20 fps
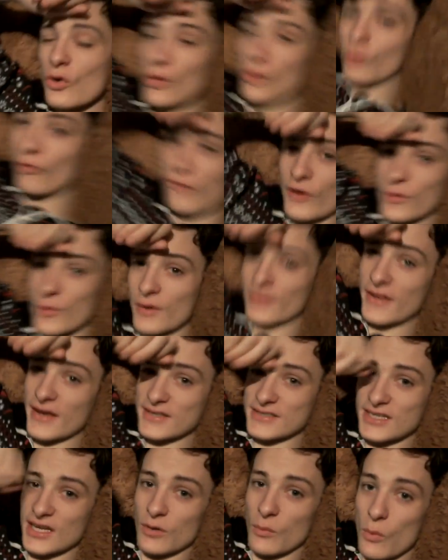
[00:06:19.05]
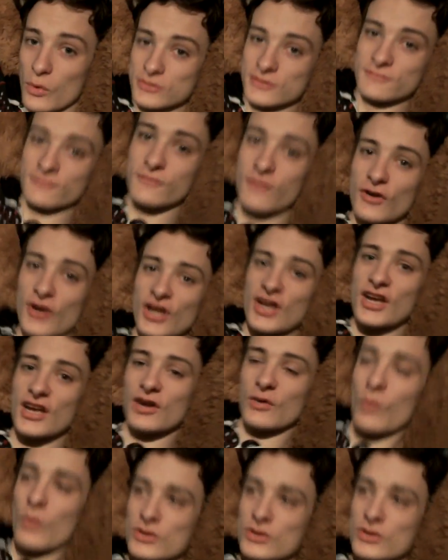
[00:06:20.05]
go very well. Like I said, it wasn't funny, and it